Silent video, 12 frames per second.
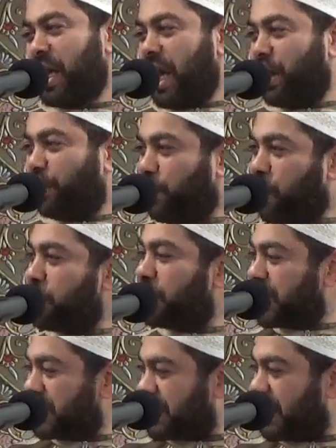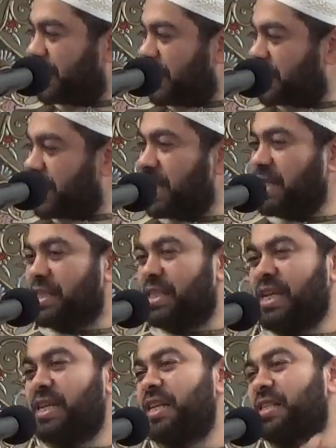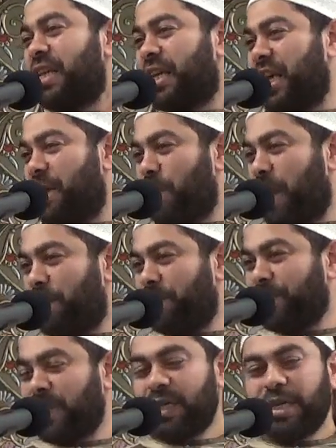I formed the sentence, and the sentence that came up,